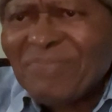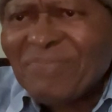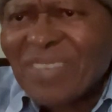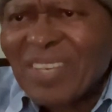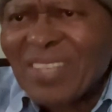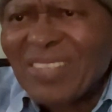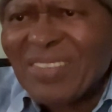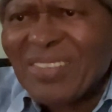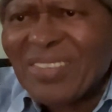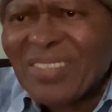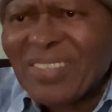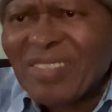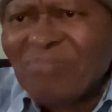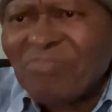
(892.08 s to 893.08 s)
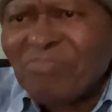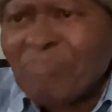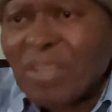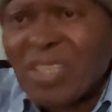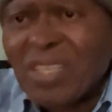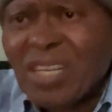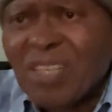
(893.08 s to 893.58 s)
Bad news.
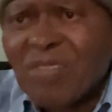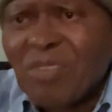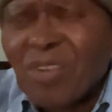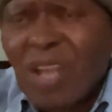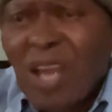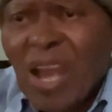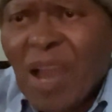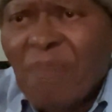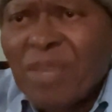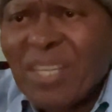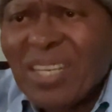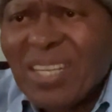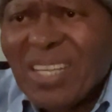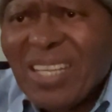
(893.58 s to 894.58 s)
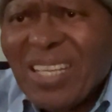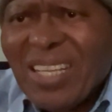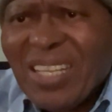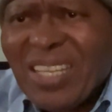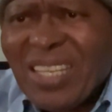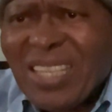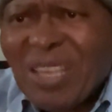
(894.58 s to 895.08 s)
Patient,
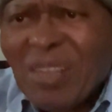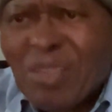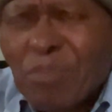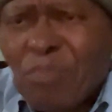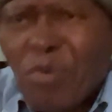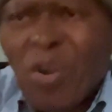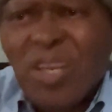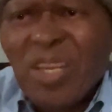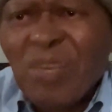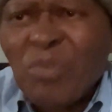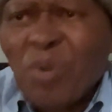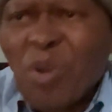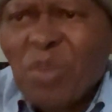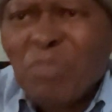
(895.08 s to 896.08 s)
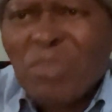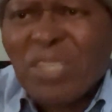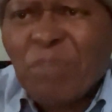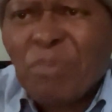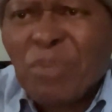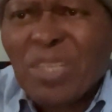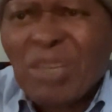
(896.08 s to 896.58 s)
the body won't be
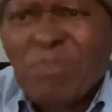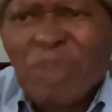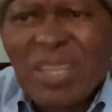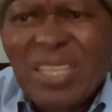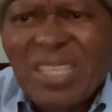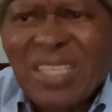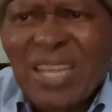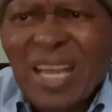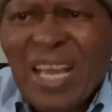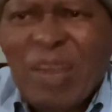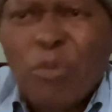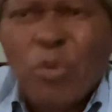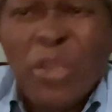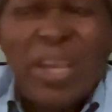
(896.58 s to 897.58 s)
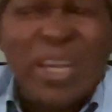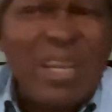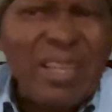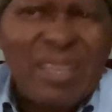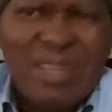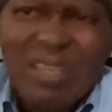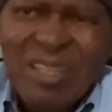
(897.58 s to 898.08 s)
supported by this weak
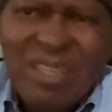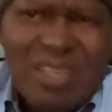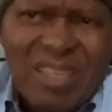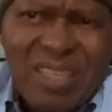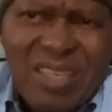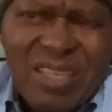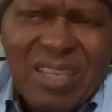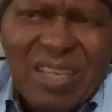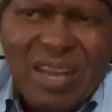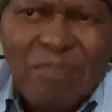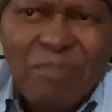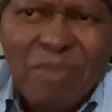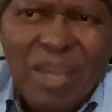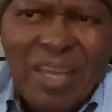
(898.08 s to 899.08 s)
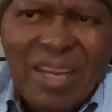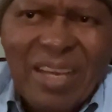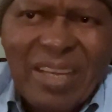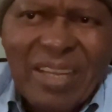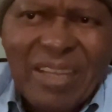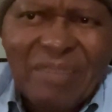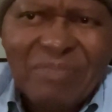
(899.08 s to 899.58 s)
lumbar
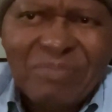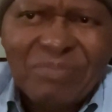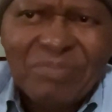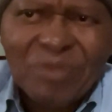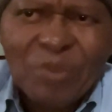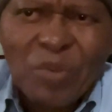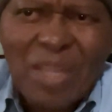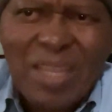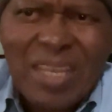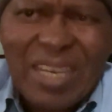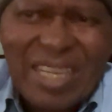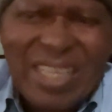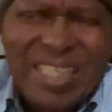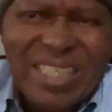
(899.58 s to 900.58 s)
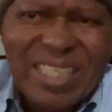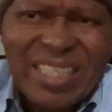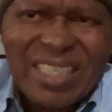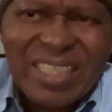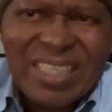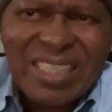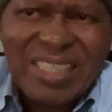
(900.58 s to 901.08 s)
area. where the lesion
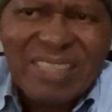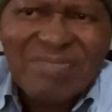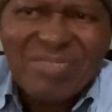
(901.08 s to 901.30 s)
is.